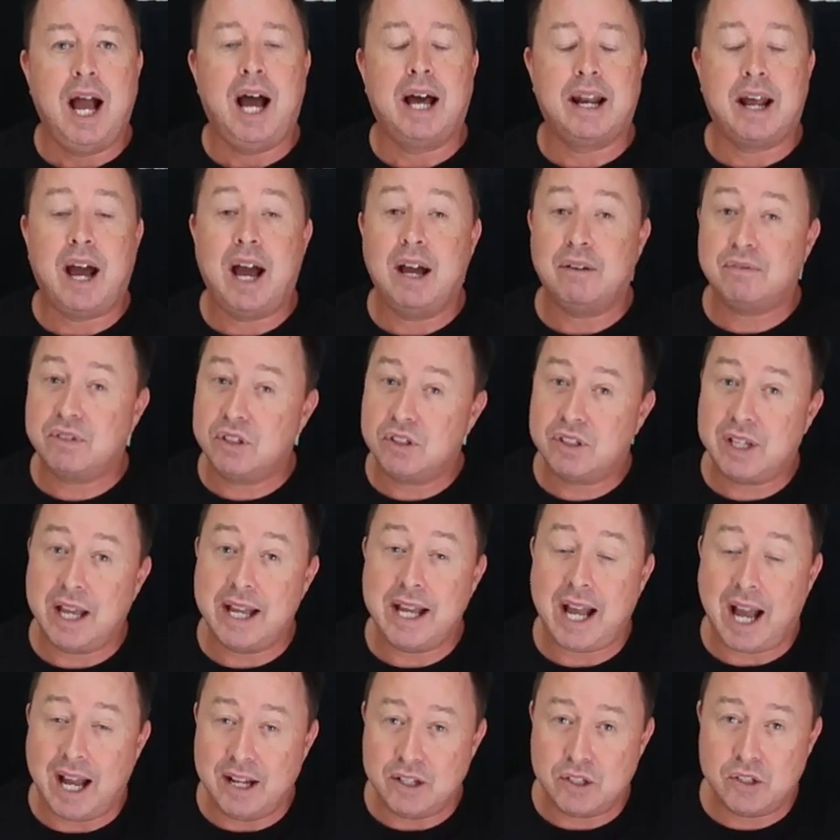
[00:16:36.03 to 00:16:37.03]
And I have to
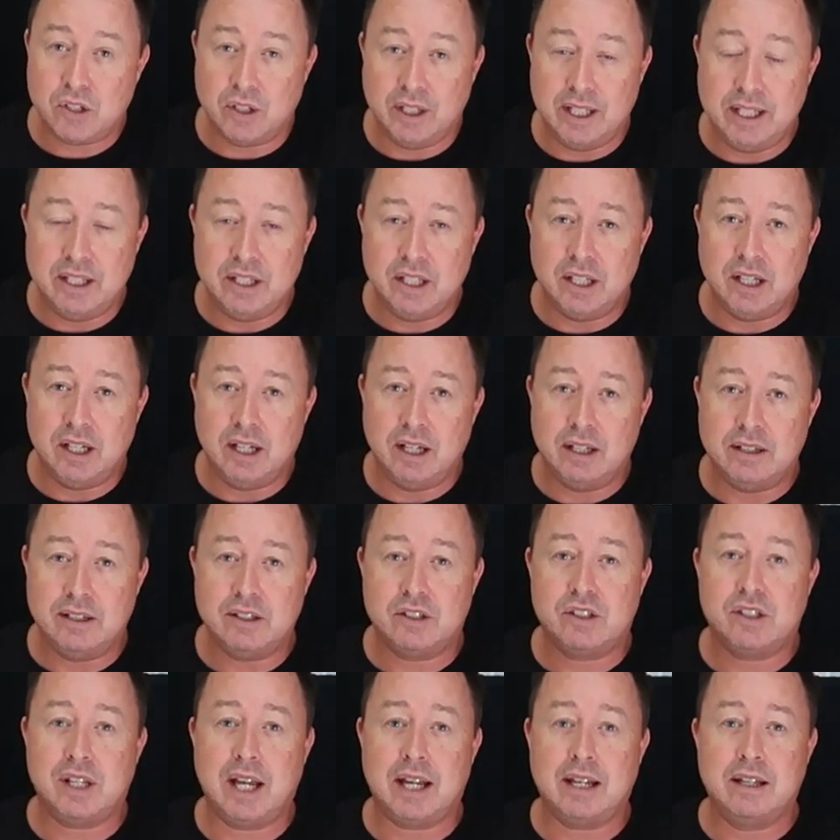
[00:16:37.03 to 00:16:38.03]
say, actually,
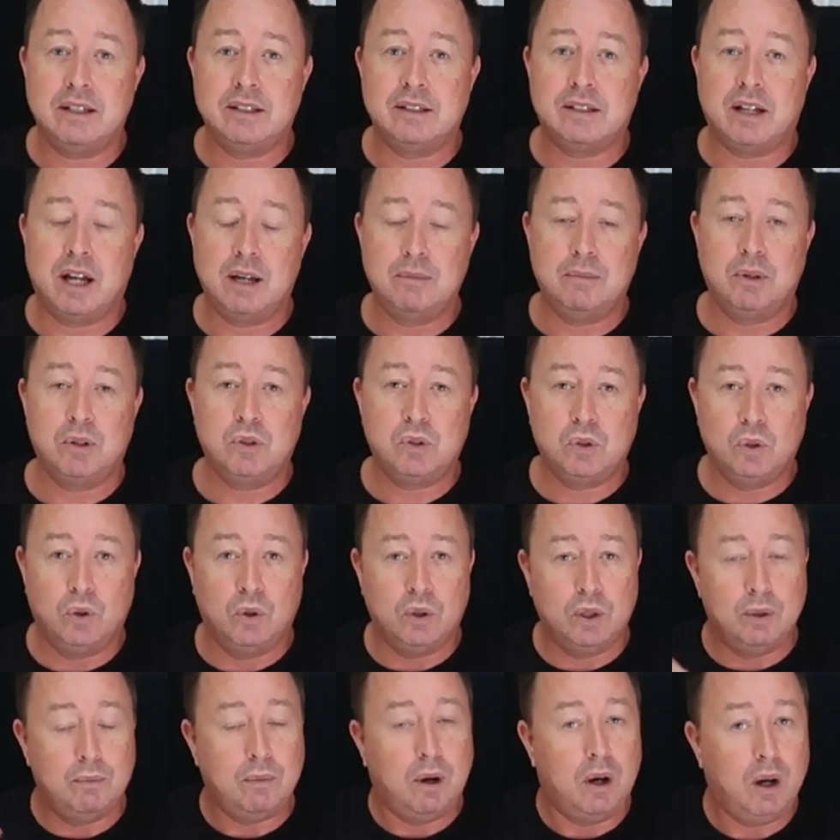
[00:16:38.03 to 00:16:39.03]
the second time I
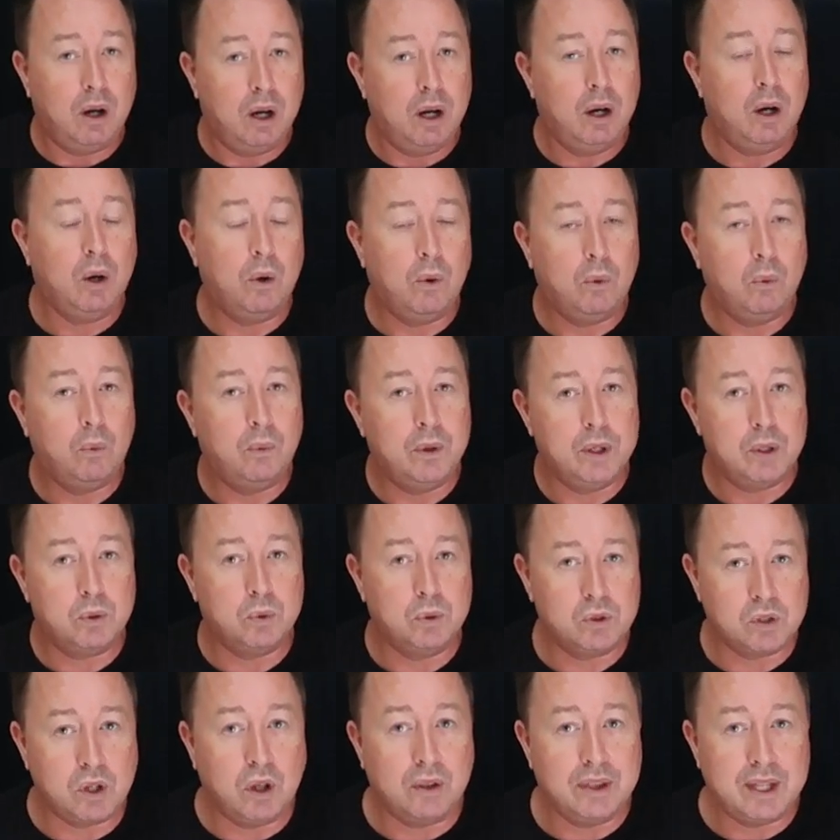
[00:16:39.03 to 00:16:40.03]
saw them,
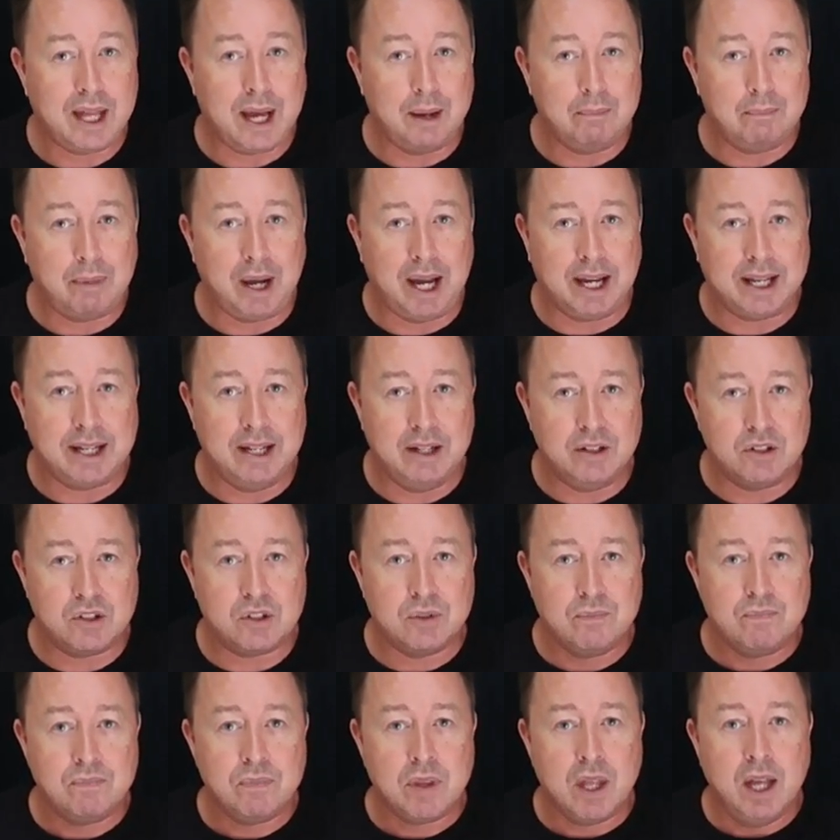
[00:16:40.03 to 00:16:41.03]
which was on that
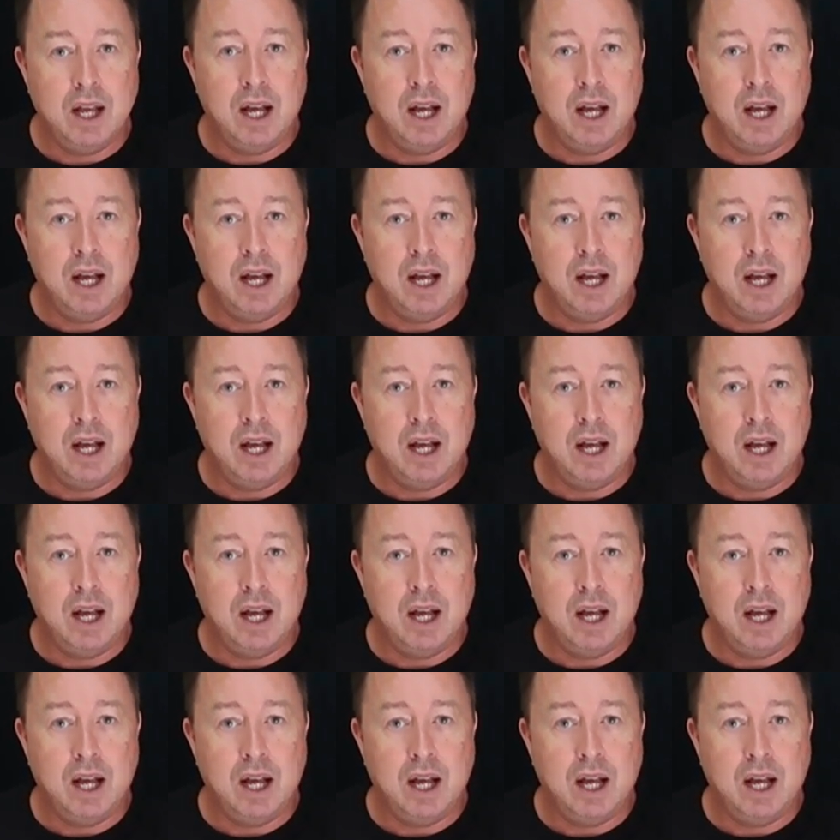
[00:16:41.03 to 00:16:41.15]
package,